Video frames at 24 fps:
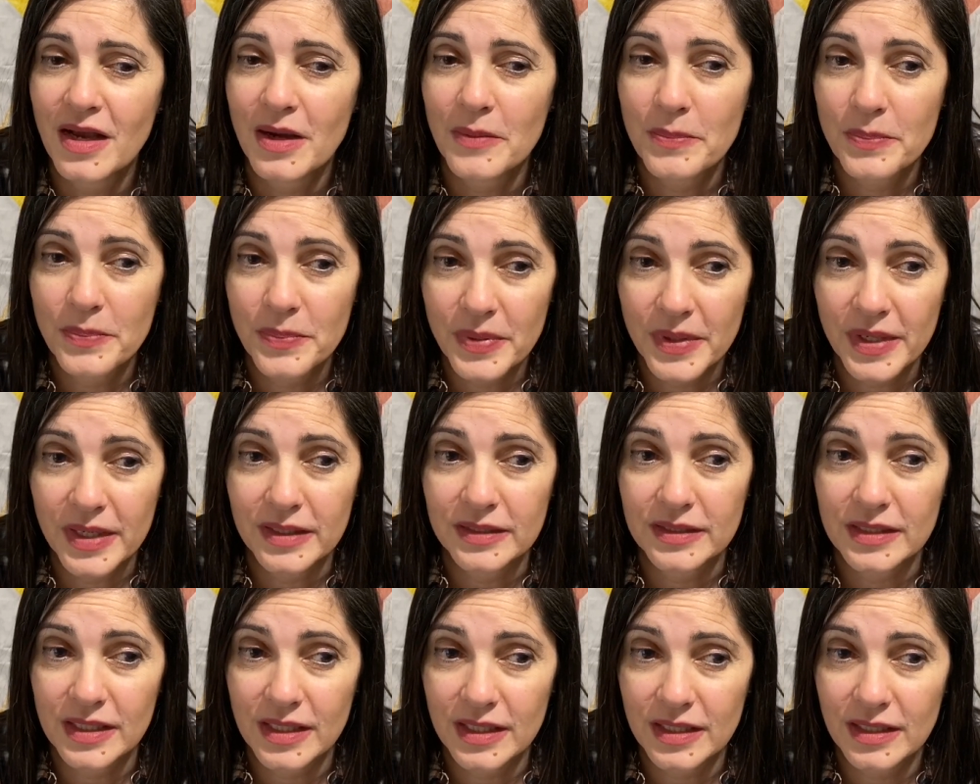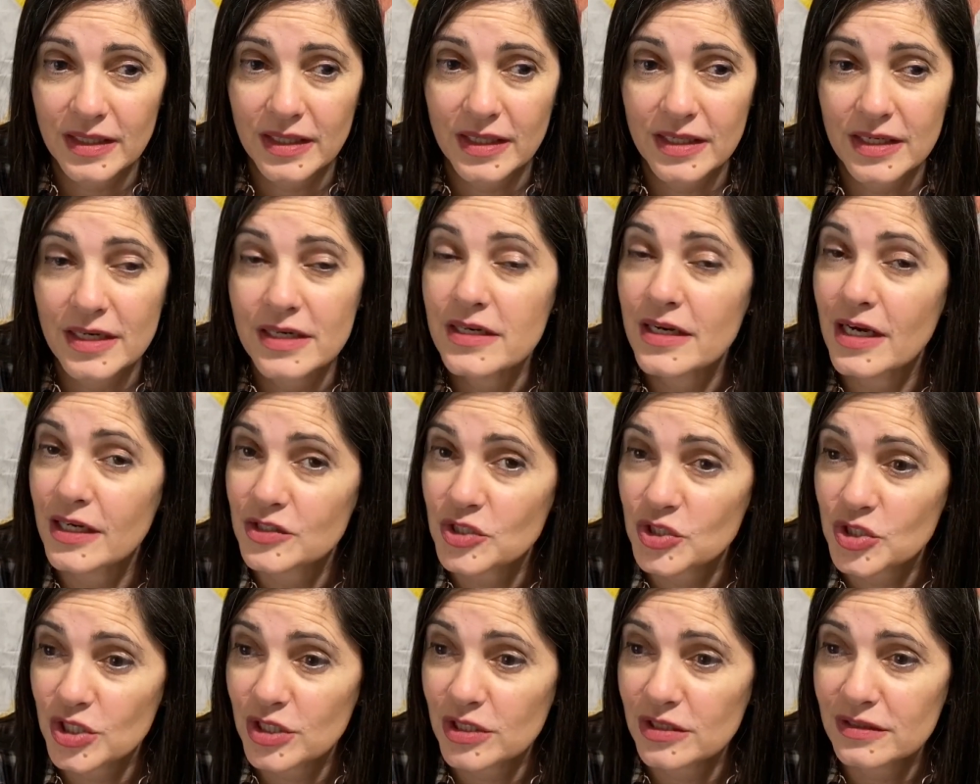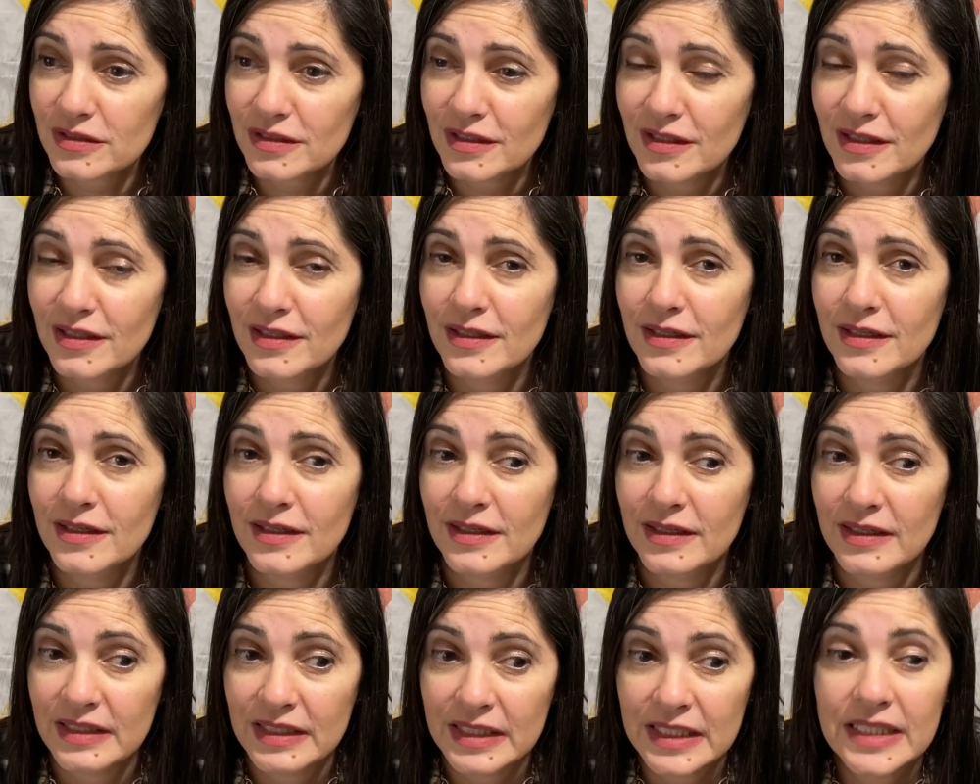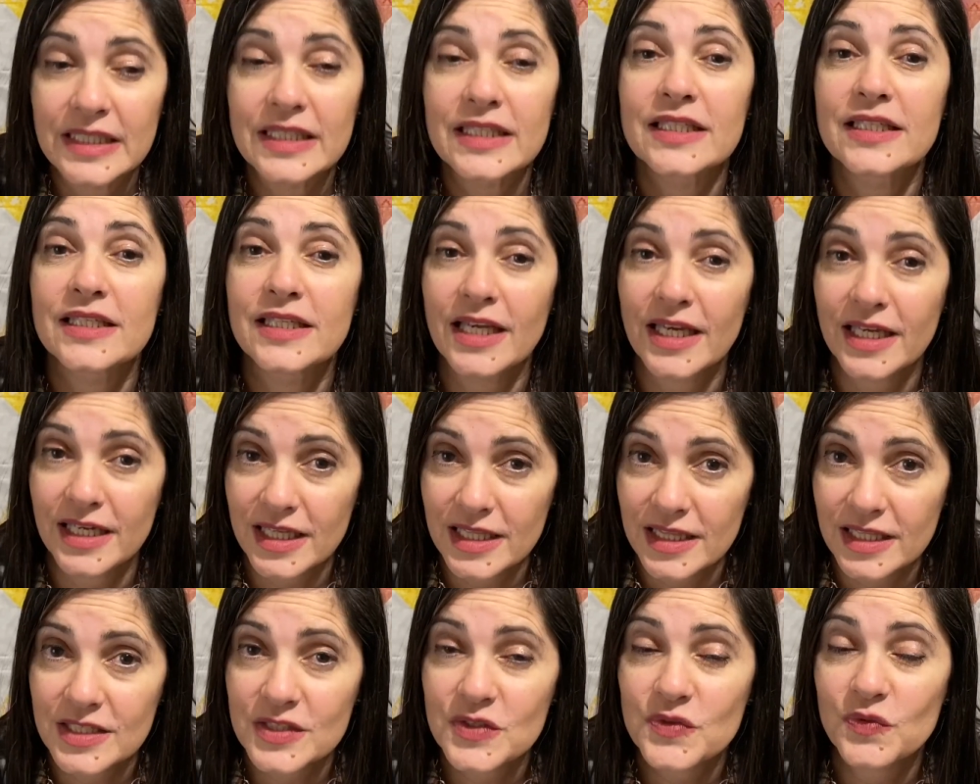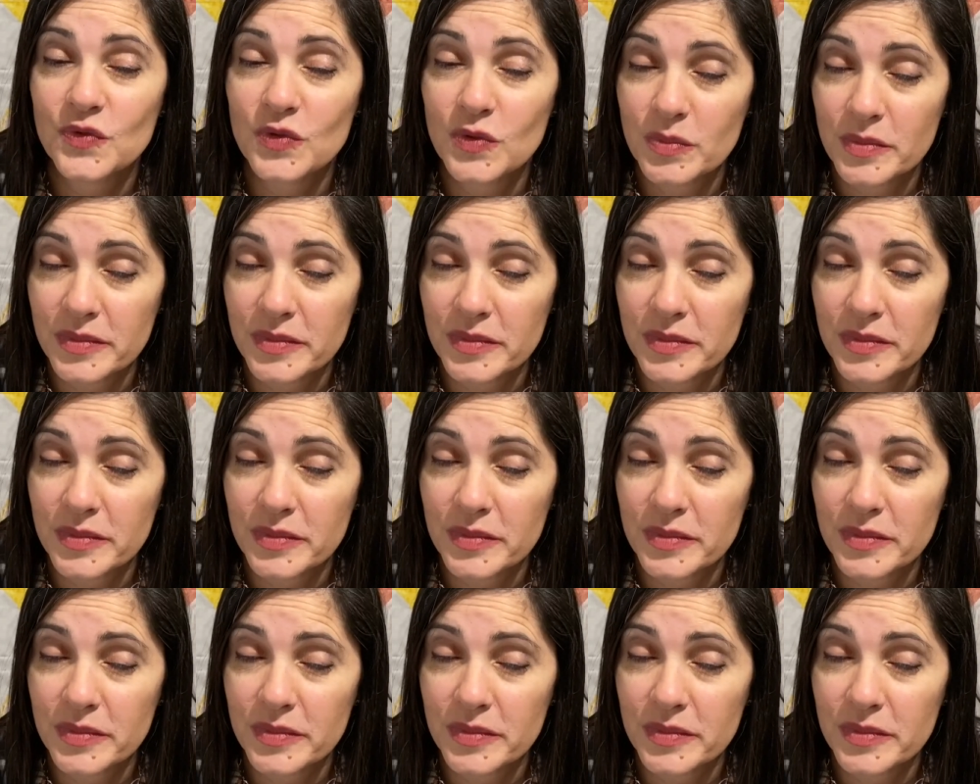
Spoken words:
But in a nutshell, getting this room